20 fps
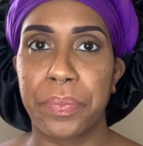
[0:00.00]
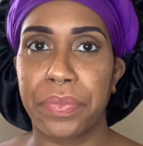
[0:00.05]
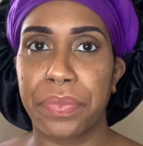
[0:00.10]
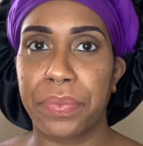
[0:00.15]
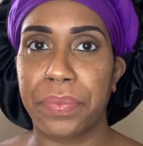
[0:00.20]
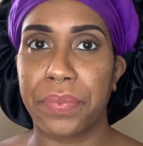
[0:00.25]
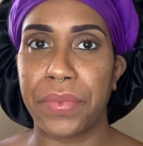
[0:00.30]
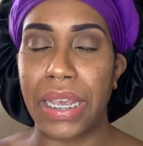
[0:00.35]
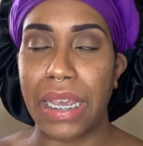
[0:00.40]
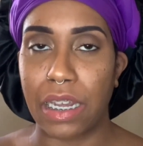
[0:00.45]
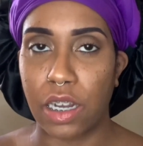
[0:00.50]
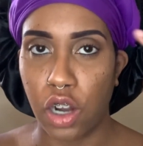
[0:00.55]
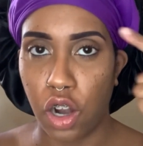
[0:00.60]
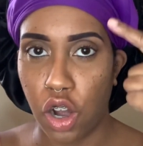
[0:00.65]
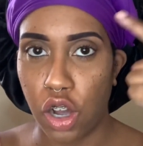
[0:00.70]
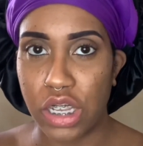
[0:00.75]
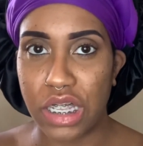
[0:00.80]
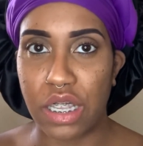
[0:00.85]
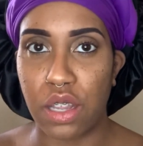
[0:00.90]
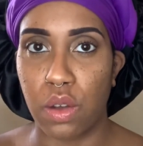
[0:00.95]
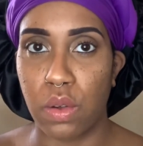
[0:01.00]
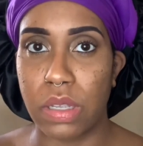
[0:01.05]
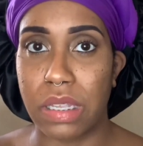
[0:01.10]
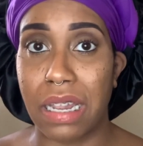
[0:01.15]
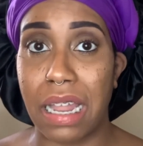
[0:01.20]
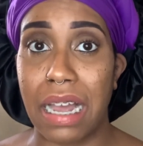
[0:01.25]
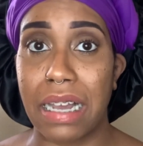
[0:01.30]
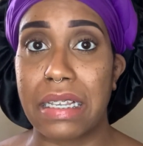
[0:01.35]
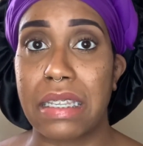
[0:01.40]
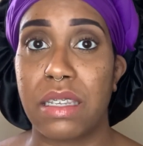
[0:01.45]
it caused those
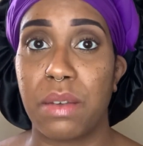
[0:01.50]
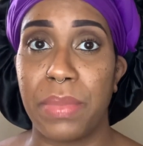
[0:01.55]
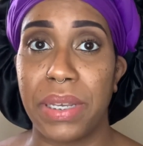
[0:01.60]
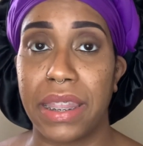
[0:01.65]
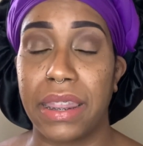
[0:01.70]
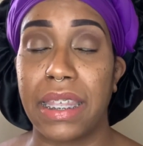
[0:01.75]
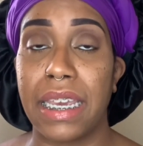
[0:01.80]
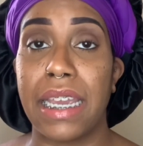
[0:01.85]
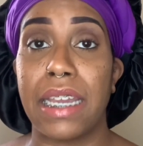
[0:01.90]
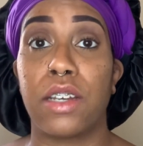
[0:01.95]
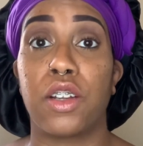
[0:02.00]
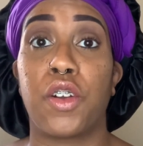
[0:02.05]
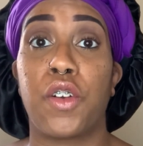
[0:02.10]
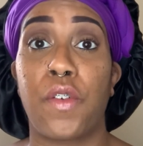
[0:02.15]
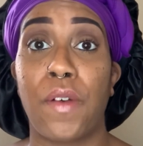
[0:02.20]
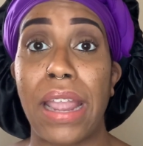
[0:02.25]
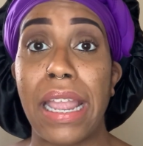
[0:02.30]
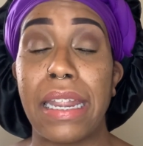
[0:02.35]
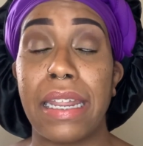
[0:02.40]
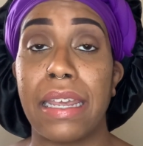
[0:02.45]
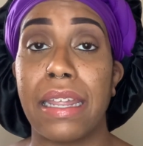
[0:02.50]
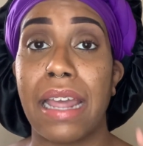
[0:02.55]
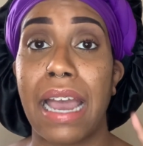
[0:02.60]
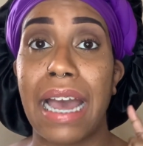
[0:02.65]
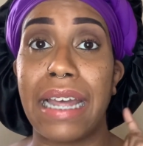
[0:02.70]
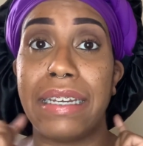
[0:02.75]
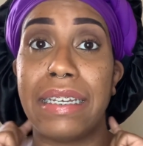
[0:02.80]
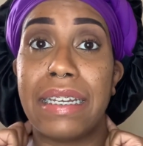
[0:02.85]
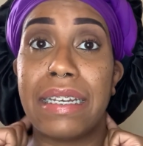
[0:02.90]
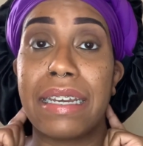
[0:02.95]
locks to be thin. Granted, I
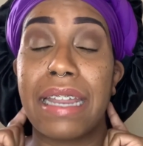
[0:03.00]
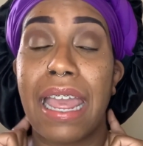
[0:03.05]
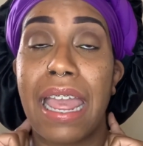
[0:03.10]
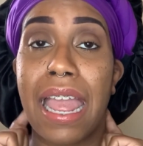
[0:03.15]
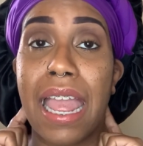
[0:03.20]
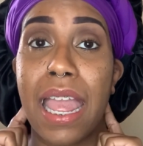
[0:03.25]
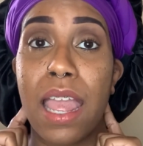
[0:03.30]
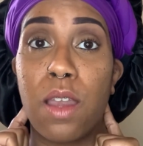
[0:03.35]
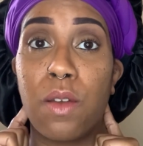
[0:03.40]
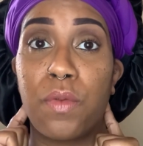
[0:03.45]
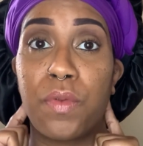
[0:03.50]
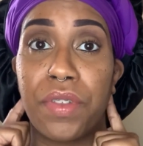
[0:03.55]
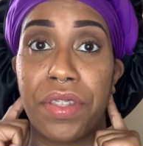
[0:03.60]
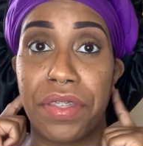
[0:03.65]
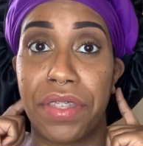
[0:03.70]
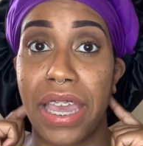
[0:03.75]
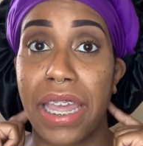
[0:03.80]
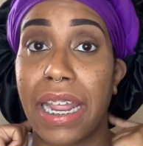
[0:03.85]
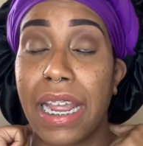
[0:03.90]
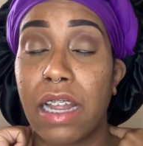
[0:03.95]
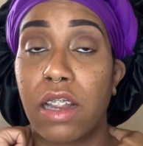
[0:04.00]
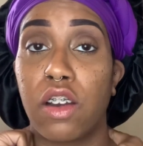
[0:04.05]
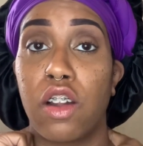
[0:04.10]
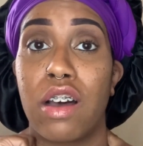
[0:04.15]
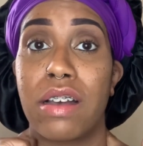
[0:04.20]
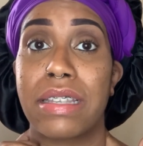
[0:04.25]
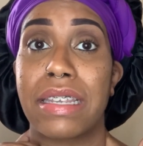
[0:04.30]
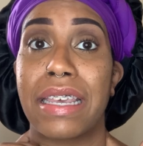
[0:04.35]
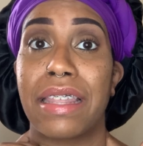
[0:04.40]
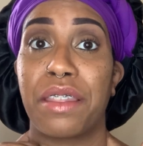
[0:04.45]
didn't have that hair loss
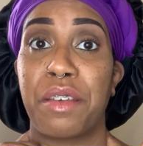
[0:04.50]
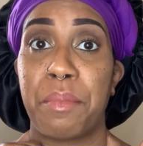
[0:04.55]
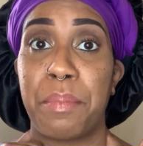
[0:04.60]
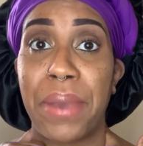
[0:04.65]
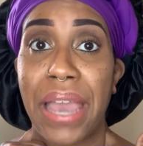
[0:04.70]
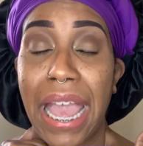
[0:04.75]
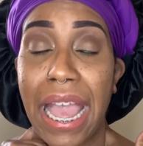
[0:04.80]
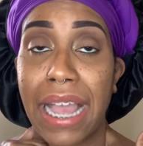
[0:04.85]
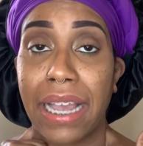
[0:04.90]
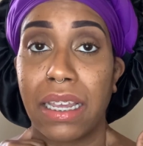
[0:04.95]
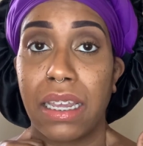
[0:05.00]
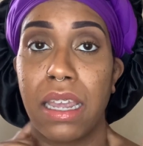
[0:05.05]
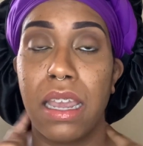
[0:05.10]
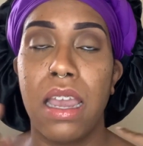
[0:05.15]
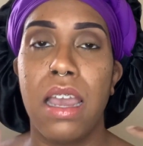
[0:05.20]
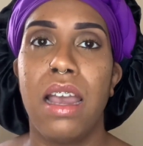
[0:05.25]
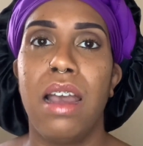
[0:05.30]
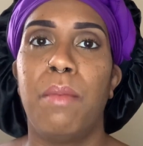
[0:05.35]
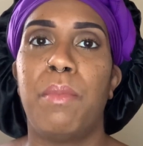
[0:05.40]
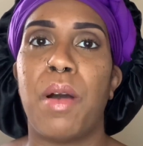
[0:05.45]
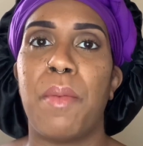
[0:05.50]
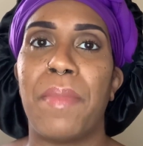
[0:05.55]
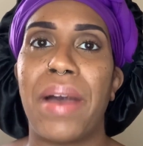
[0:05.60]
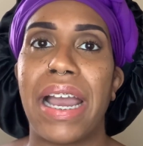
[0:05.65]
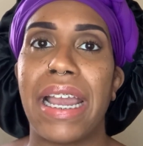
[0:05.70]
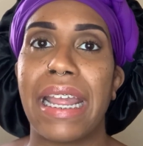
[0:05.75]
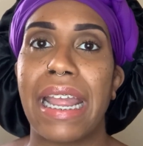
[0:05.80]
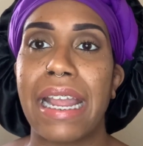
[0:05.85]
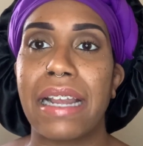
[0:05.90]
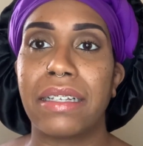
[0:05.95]
in the back, but my
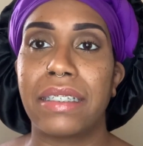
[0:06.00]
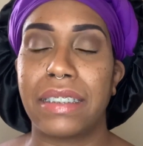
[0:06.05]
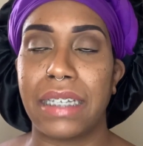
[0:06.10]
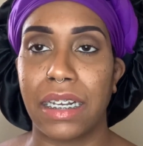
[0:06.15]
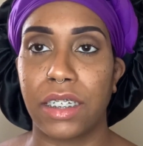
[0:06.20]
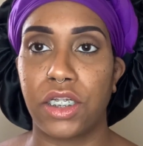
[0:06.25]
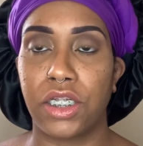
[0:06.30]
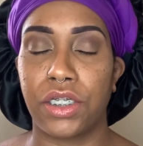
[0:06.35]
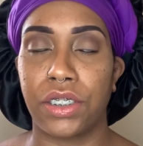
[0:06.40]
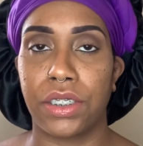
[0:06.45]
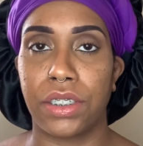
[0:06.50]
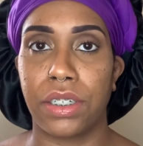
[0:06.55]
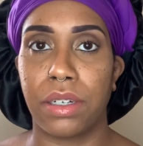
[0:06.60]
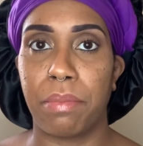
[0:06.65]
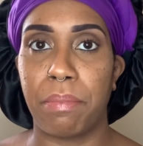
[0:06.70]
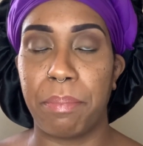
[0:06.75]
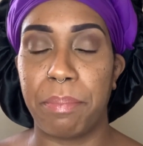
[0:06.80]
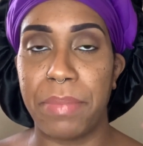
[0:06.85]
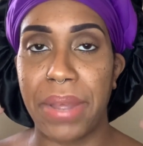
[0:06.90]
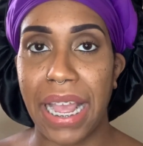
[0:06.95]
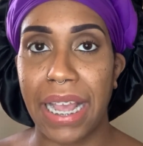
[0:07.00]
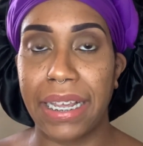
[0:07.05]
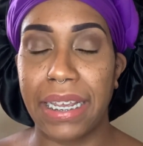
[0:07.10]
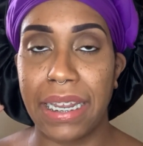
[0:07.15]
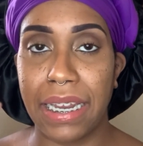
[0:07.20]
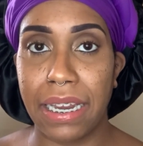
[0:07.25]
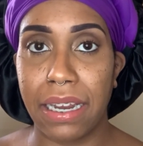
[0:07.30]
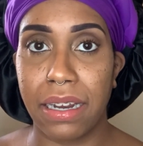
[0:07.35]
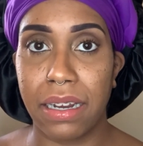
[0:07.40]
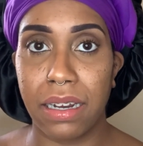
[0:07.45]
hair texture back
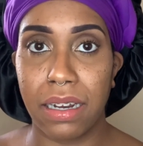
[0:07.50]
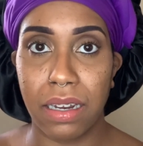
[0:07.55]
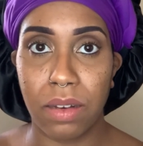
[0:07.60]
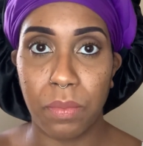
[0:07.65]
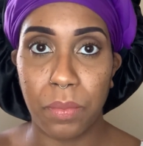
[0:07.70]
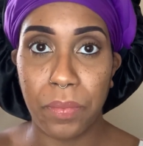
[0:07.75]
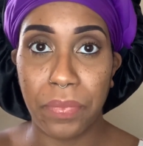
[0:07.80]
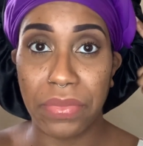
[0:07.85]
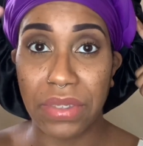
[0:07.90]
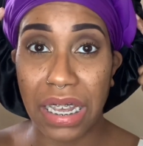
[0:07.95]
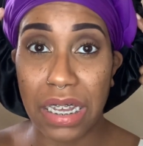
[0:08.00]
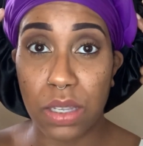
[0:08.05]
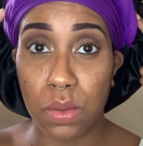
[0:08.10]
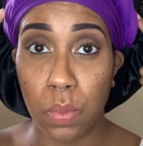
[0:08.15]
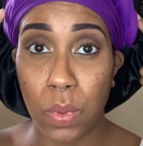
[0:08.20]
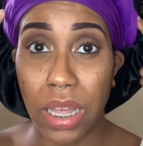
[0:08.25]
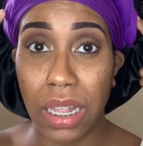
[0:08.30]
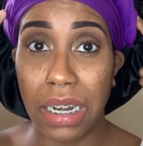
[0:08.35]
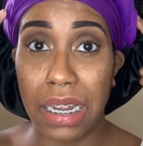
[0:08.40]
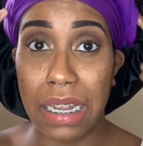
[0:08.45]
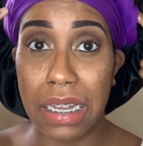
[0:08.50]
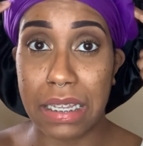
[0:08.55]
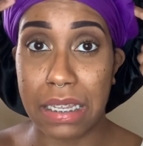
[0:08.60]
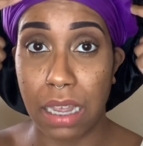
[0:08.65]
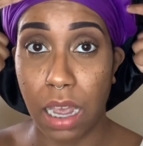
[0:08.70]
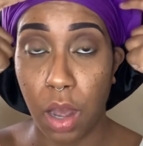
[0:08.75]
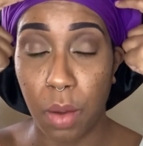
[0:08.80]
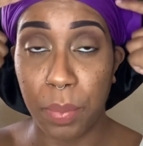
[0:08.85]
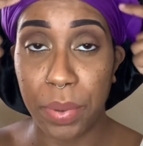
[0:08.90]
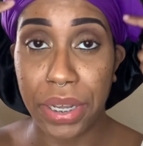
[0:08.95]
here, as well as
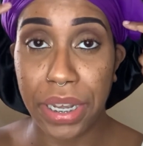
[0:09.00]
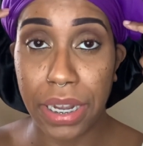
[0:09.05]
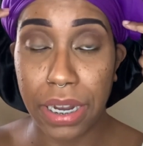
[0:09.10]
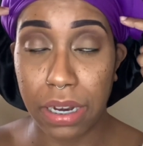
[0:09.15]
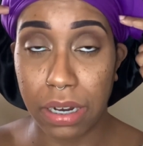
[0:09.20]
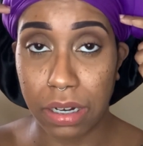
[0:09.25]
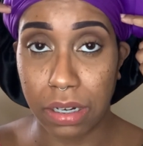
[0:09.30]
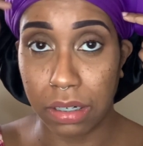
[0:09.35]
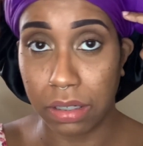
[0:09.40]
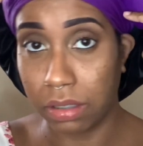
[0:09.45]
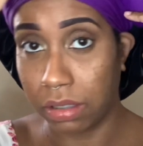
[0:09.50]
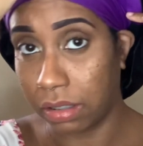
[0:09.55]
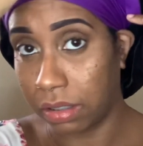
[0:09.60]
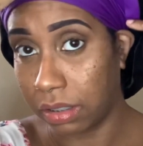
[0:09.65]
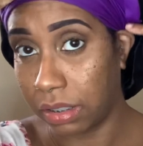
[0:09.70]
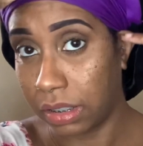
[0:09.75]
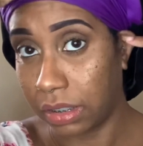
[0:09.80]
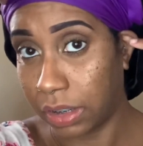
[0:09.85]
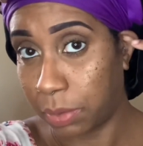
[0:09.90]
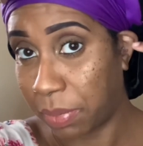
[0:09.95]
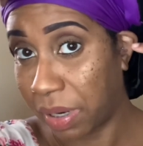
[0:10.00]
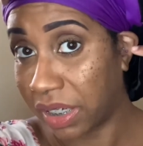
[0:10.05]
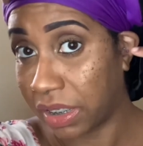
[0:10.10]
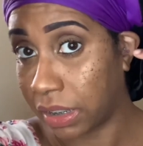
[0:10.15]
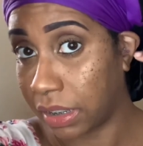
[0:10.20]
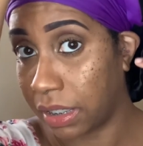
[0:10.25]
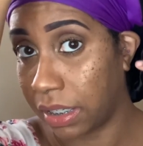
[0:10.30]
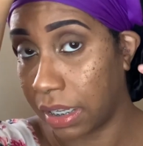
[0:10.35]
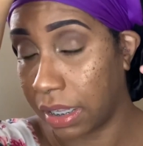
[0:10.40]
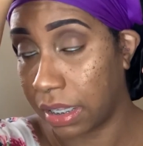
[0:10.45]
up here,
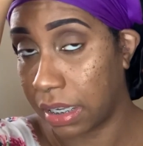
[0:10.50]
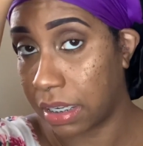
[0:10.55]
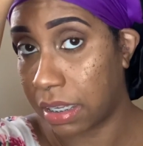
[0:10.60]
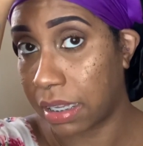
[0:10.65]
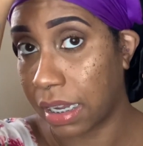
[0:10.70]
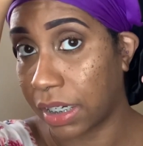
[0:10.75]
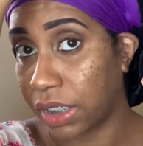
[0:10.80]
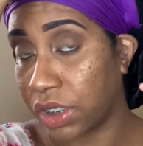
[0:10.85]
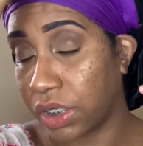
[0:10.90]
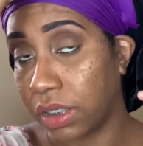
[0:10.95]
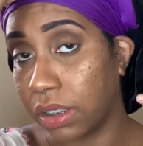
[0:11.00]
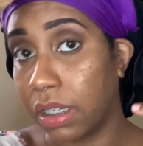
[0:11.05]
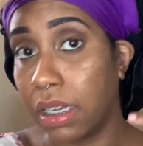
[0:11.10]
especially in this section,